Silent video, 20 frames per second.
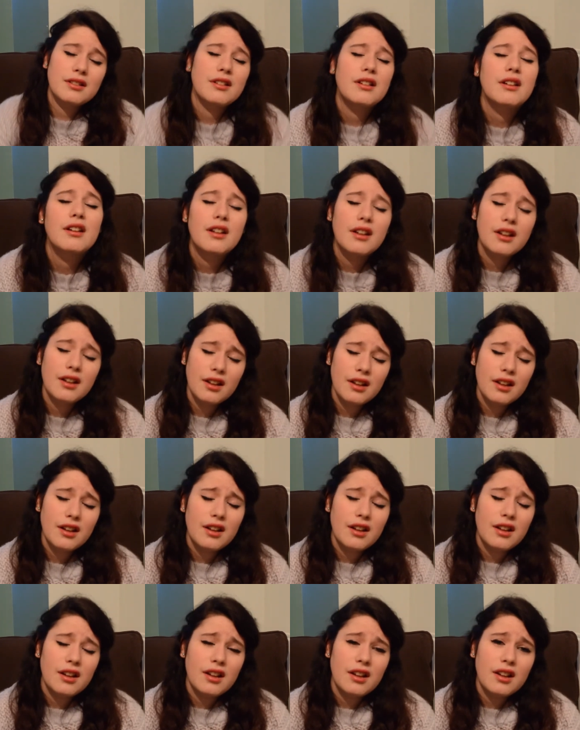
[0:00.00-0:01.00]

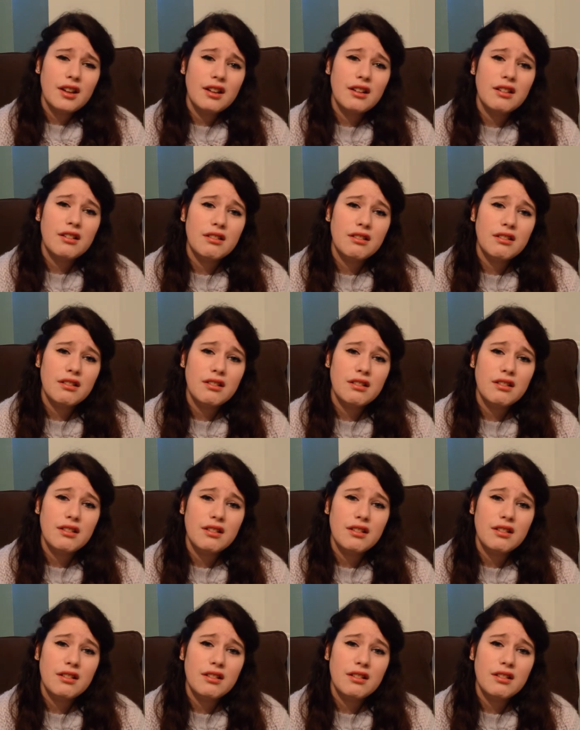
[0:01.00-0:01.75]
Nobody speaks.